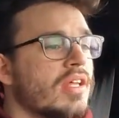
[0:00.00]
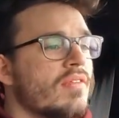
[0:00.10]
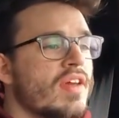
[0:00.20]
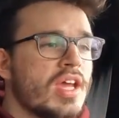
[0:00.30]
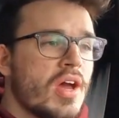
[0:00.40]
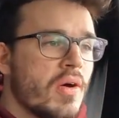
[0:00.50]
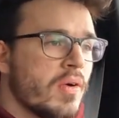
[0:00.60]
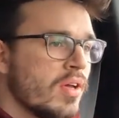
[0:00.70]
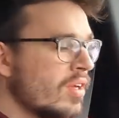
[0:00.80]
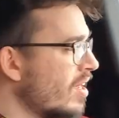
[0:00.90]
of the video,
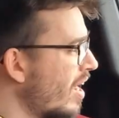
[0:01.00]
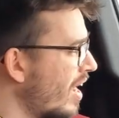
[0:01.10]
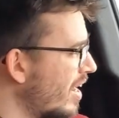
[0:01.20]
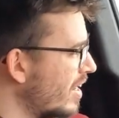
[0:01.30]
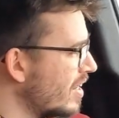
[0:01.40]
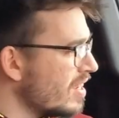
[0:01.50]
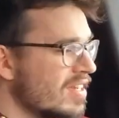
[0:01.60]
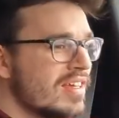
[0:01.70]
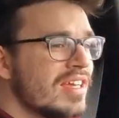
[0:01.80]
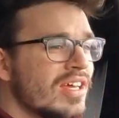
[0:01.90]

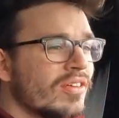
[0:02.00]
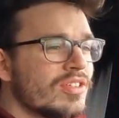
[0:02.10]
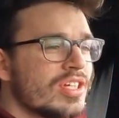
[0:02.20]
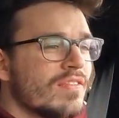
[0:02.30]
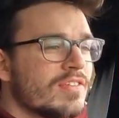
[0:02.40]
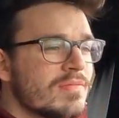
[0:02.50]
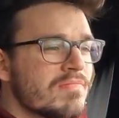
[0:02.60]
and it'll shift